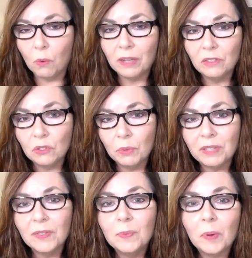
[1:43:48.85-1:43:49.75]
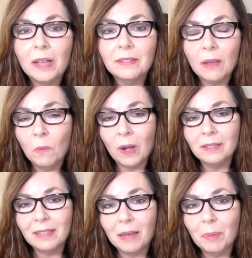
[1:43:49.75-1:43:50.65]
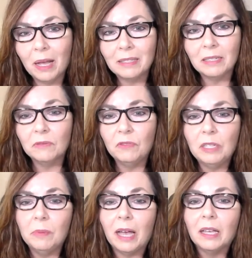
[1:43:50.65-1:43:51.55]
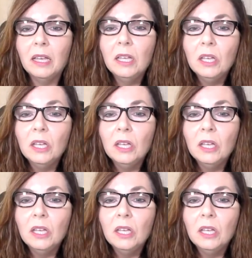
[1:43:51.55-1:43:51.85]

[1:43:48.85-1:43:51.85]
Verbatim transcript: wants to express, and wants that positive feedback.